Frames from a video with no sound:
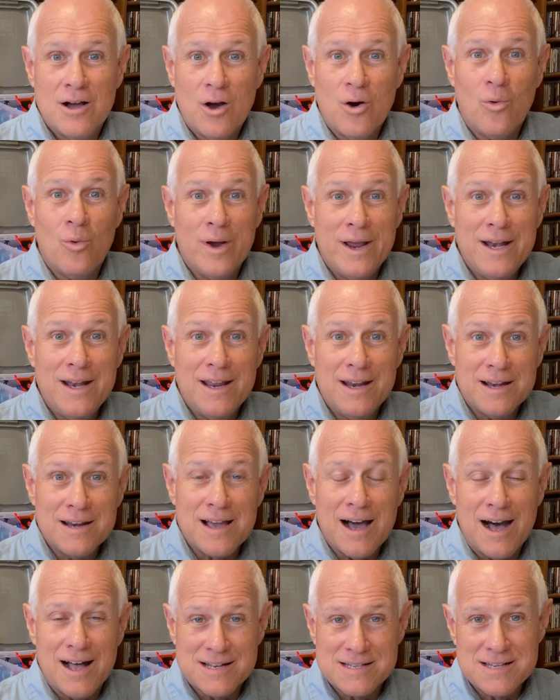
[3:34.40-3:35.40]
we need
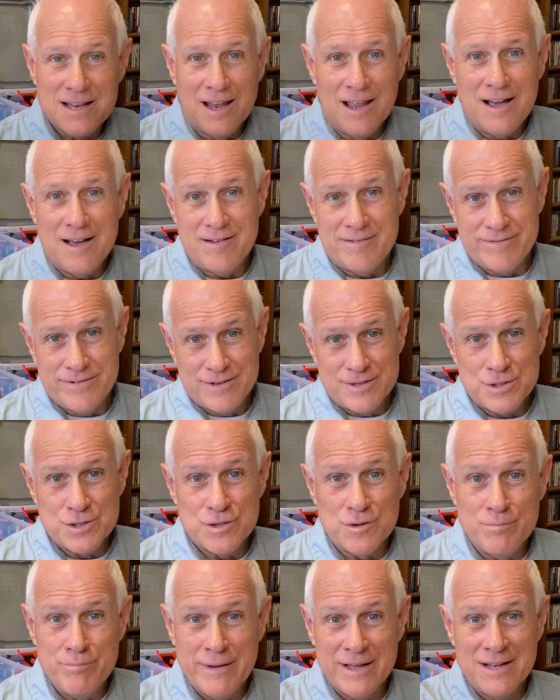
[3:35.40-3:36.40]
God's love
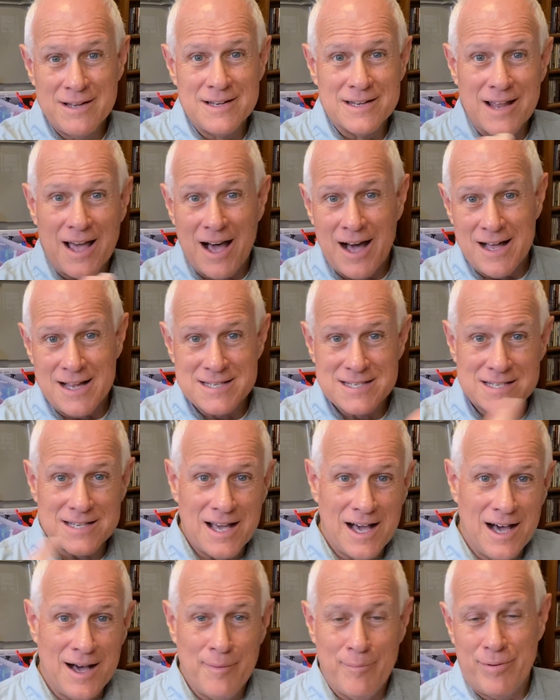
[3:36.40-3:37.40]
to build us
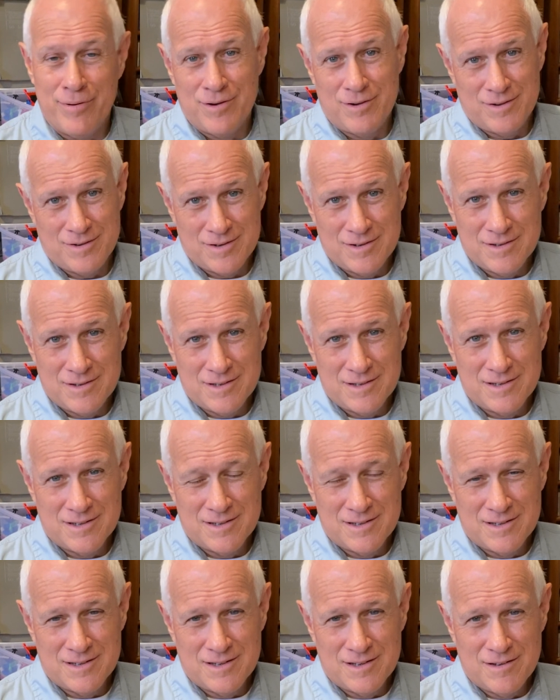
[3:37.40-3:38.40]
up
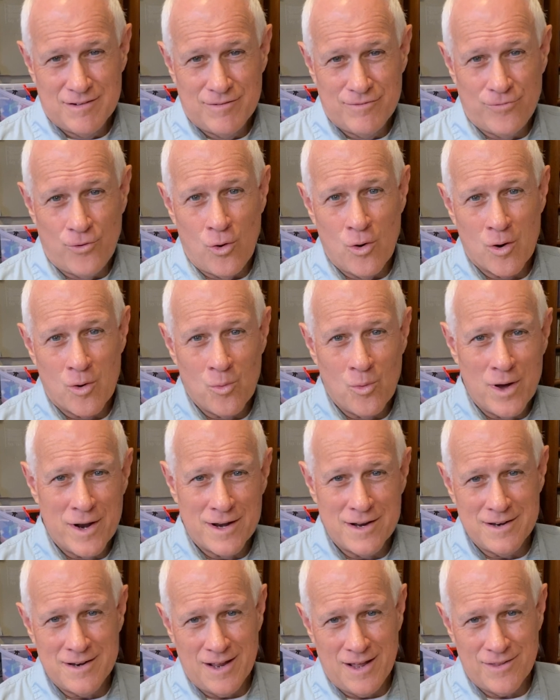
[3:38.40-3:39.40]
for one
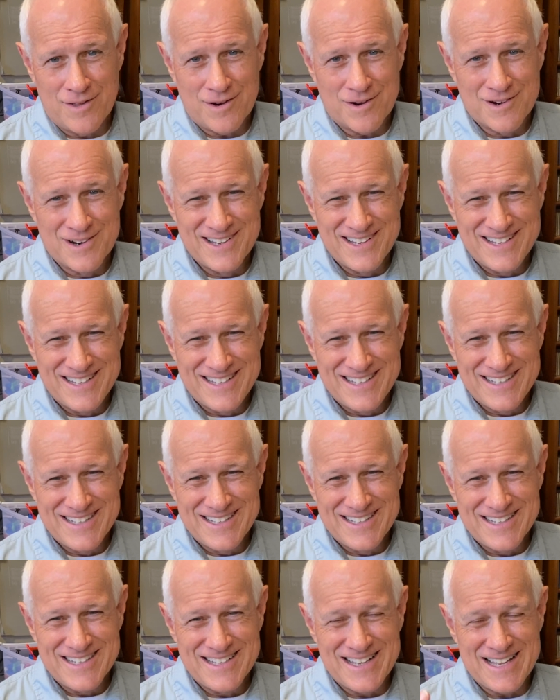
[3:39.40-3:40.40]
another
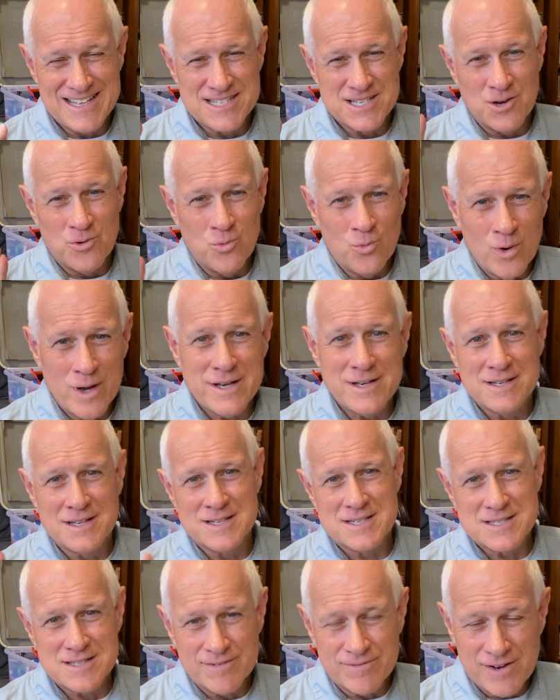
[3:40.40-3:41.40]
as a
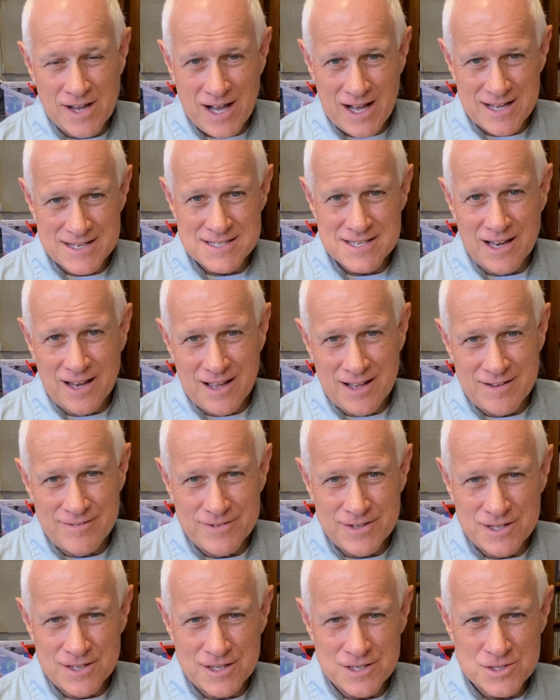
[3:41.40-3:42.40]
witness of God's love
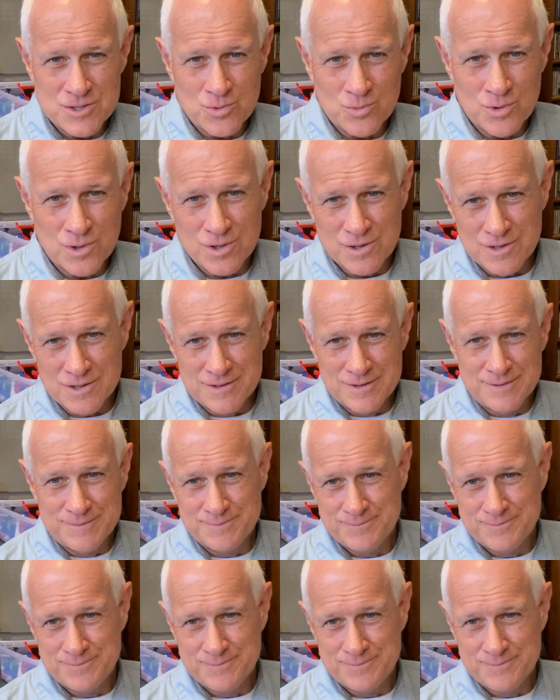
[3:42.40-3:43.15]
in this world.